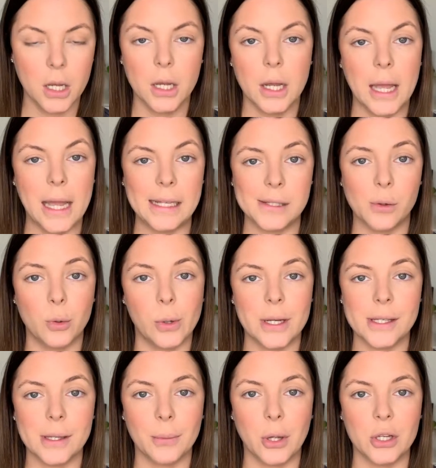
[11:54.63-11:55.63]
As always,
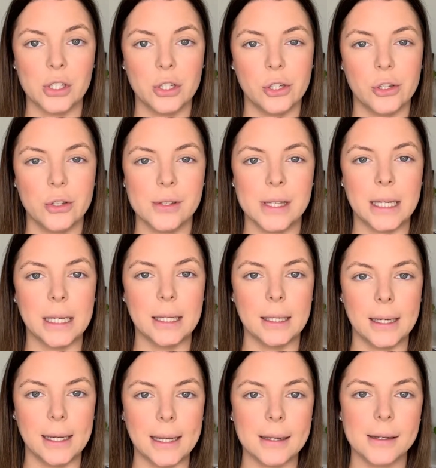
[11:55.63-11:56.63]
I'm going to use the
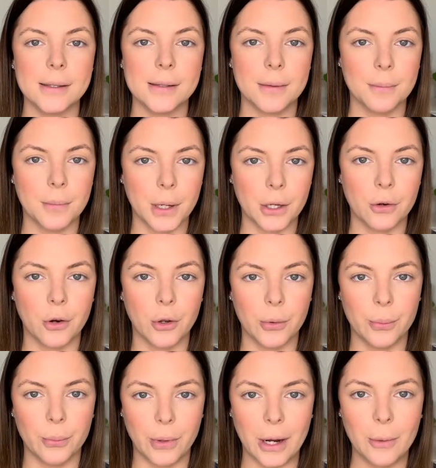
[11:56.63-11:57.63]
NYX Micro
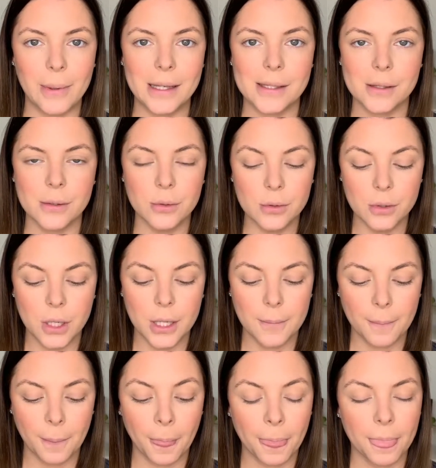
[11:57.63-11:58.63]
Brow Pencil.
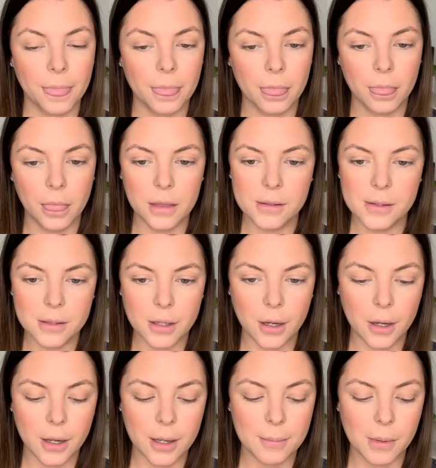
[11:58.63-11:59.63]
This
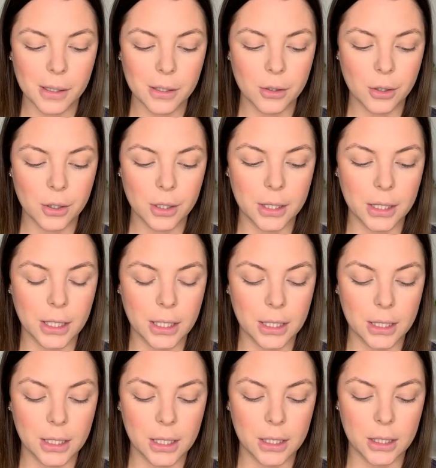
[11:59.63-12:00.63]
time I got
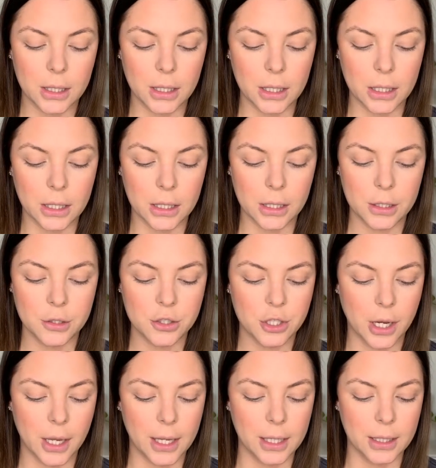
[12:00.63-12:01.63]
in the
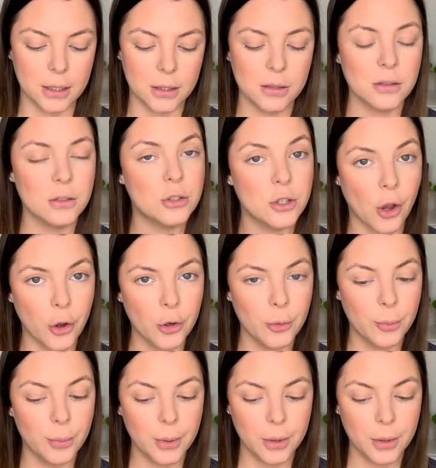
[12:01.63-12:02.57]
shade Taupe.